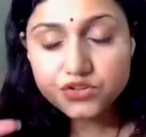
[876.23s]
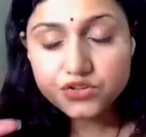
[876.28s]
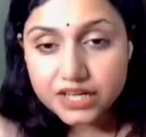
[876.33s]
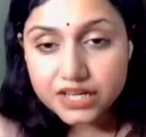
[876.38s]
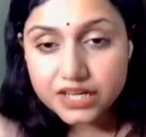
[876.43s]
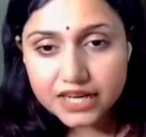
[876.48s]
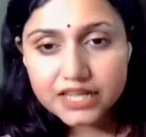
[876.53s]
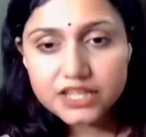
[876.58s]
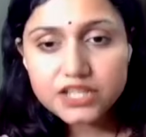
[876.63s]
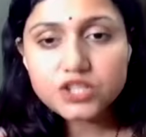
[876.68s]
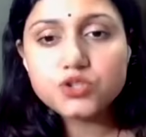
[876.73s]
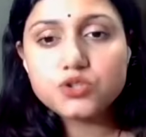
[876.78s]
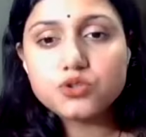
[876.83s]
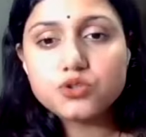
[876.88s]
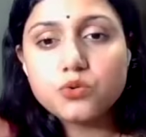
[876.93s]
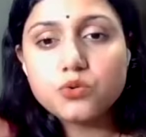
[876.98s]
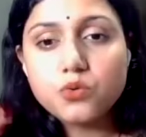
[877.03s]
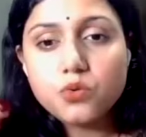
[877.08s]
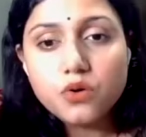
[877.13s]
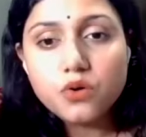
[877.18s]
related
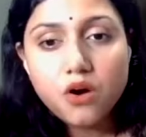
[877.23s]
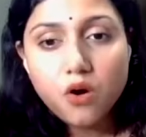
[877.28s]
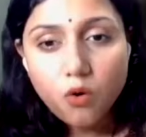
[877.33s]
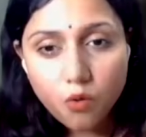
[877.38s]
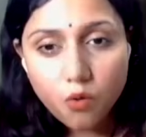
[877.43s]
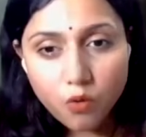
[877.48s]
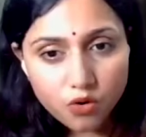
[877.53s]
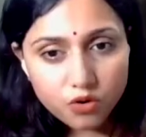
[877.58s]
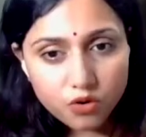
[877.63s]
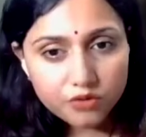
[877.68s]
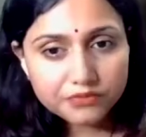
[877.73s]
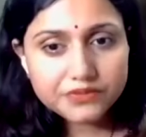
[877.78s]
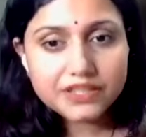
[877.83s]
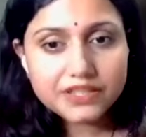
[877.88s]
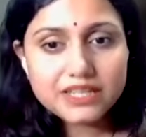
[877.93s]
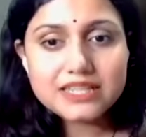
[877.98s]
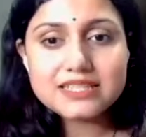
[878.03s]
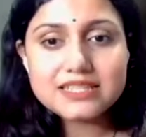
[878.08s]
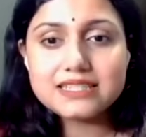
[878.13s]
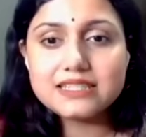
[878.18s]
to all of
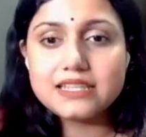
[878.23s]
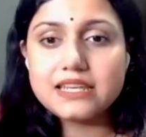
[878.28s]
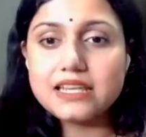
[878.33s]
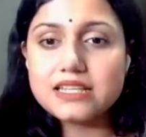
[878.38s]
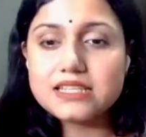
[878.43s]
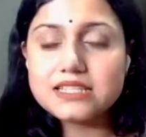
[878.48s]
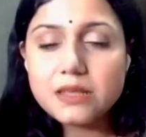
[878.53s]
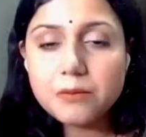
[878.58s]
these things,